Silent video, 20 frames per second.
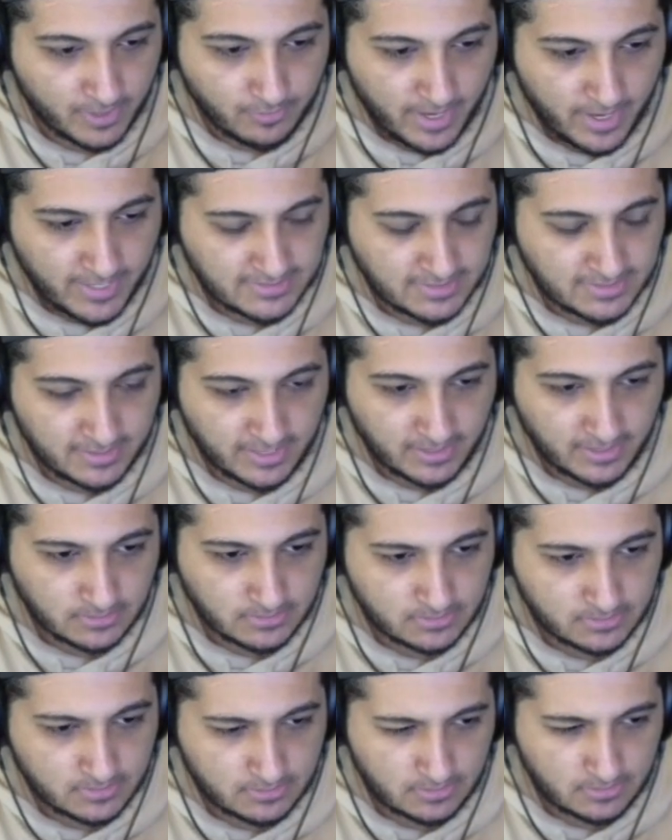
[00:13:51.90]
interaction
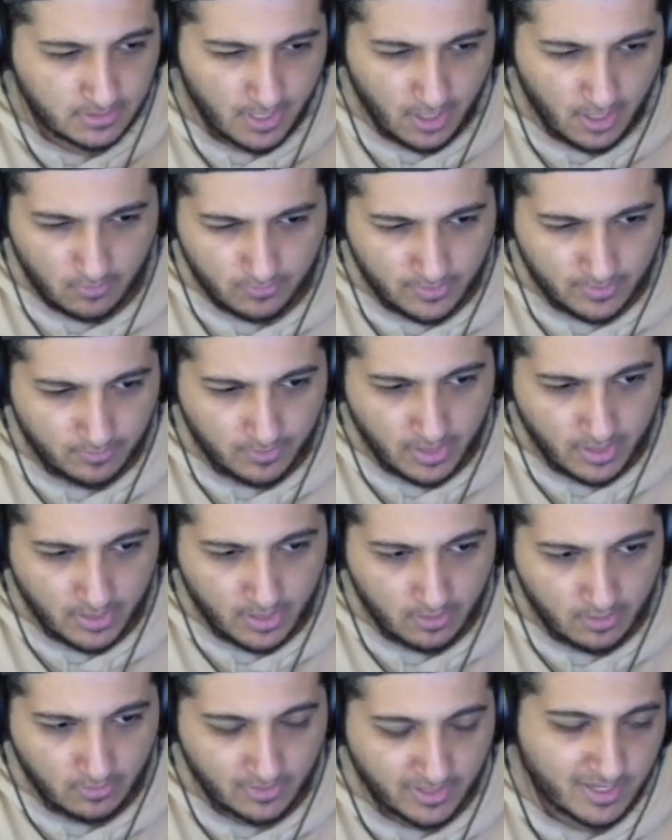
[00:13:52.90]
things out there right
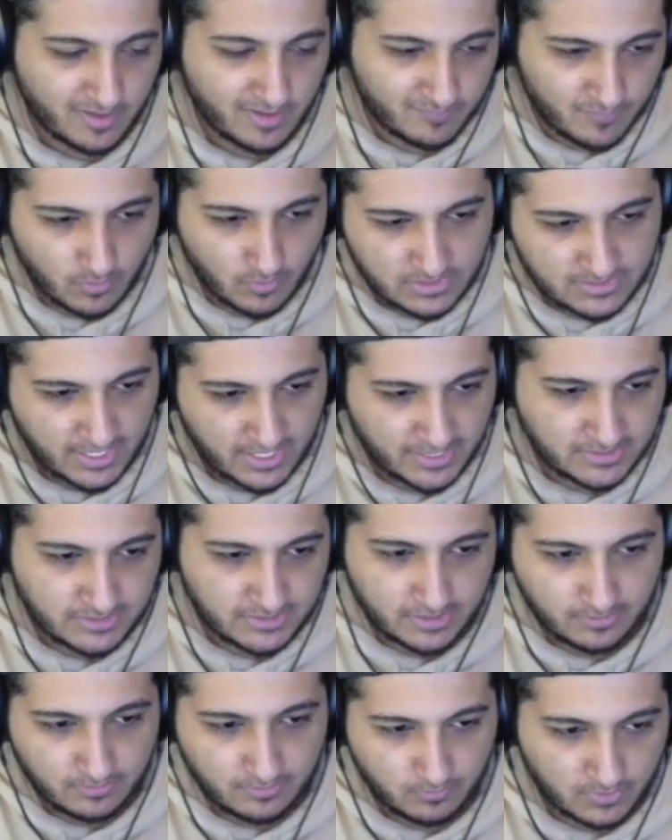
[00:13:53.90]
now. Like of course I
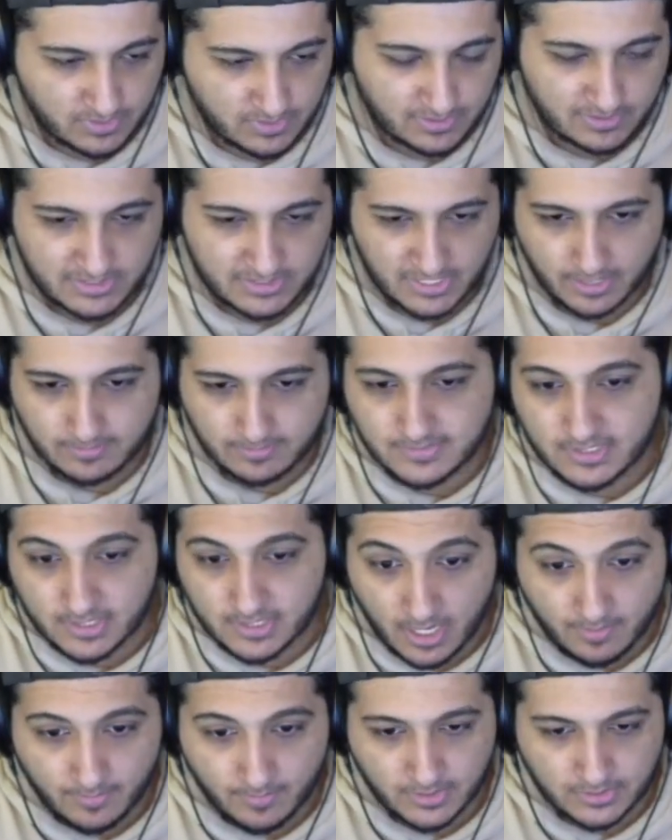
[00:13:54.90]
G with D Ms and
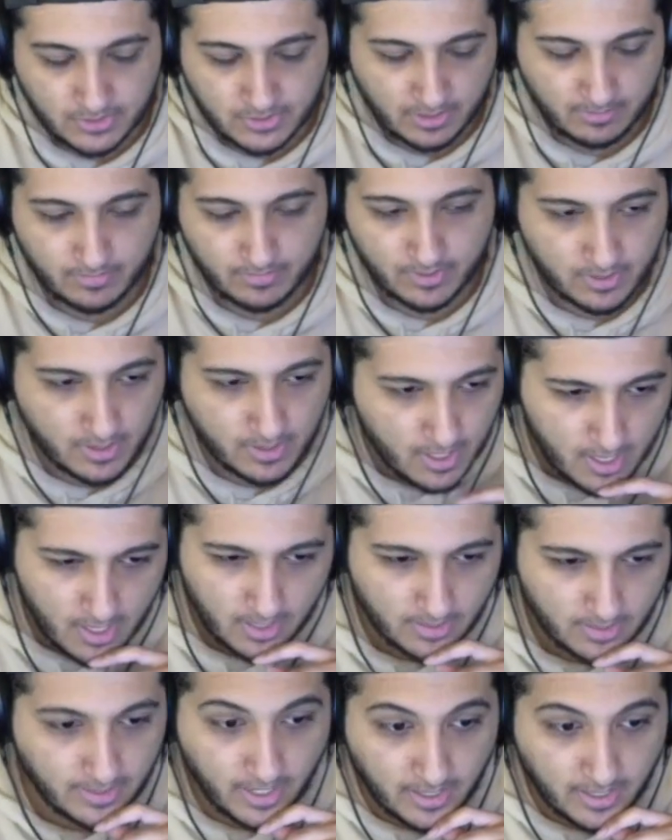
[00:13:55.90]
comments, right? But
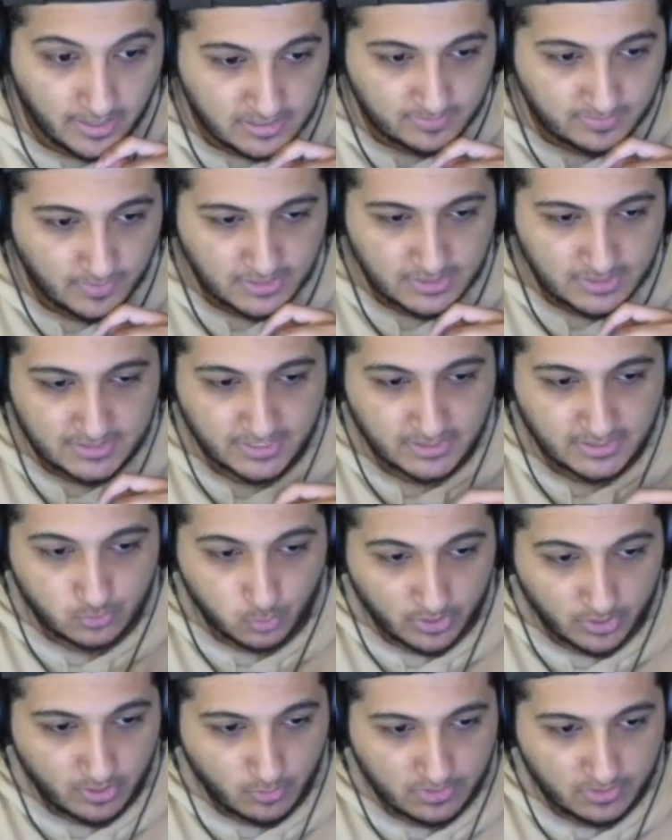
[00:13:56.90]
not as much as like
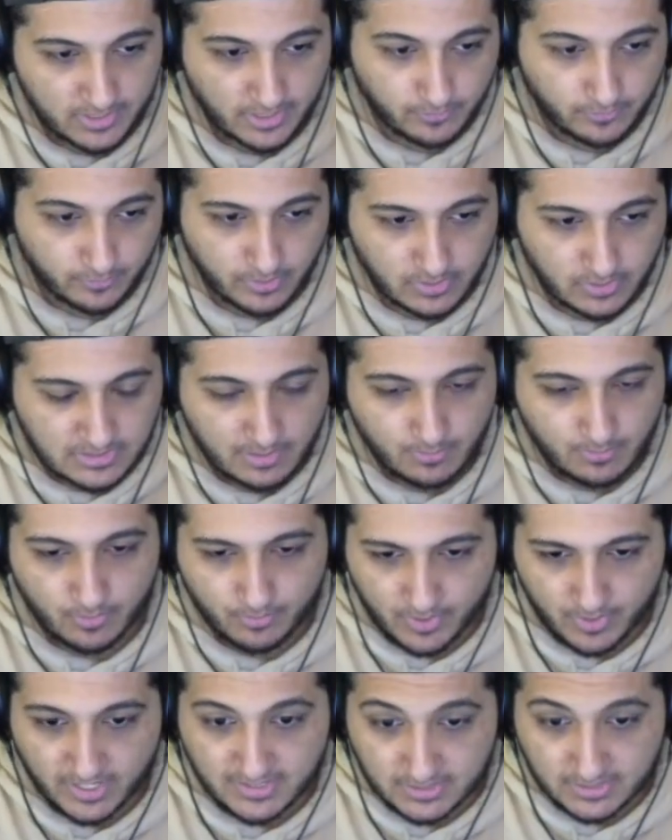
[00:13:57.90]
Twitter with like real-time
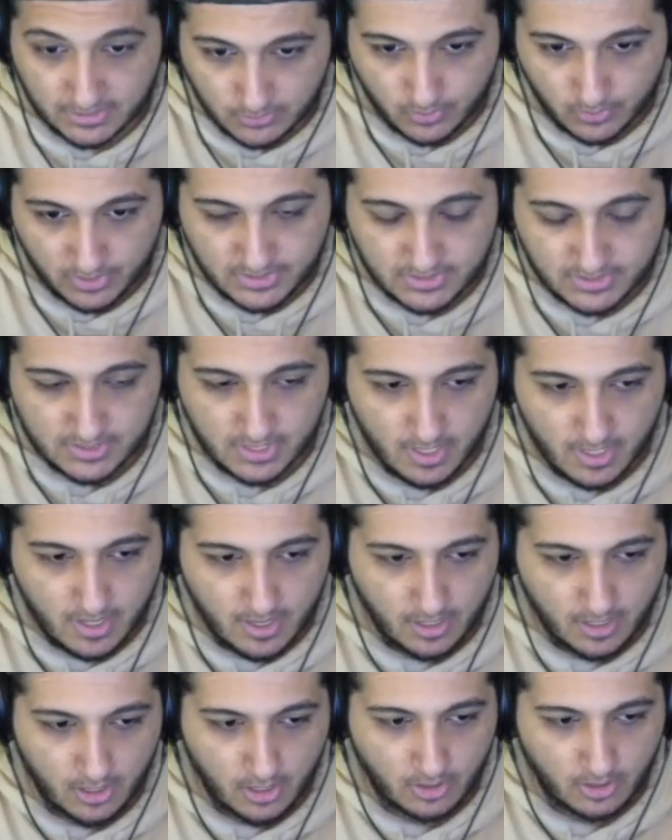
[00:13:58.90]
replies to tweets,
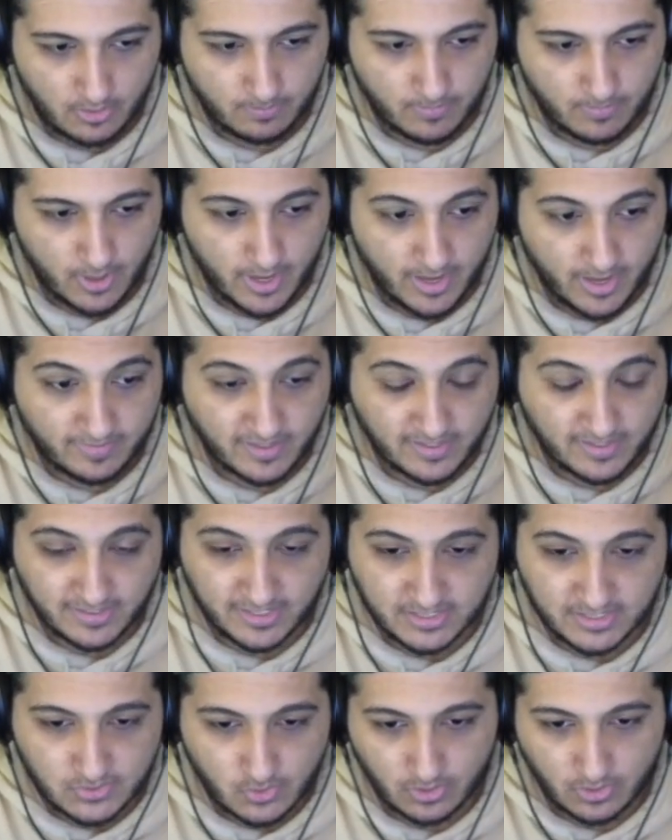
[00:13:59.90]
um and then
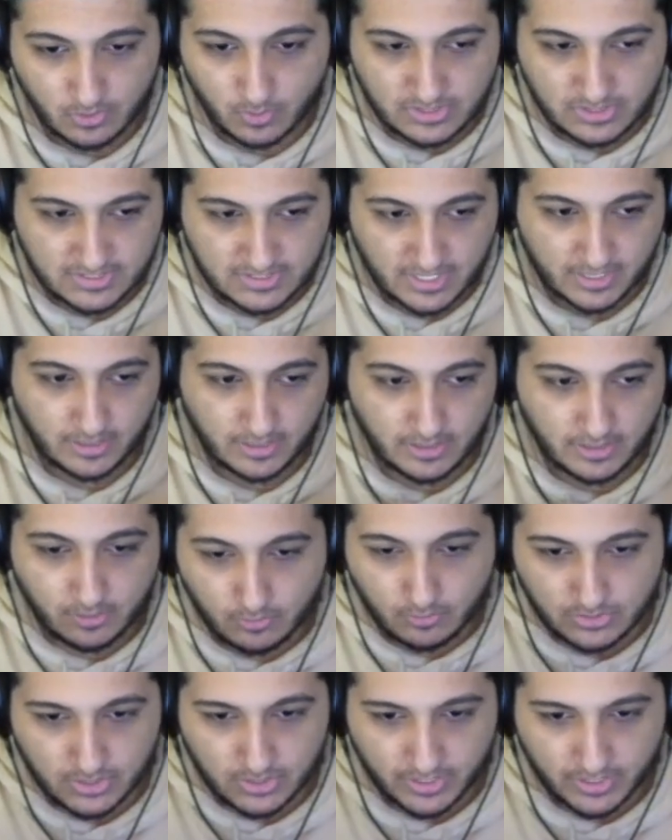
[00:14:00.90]
Discord, which is like a huge,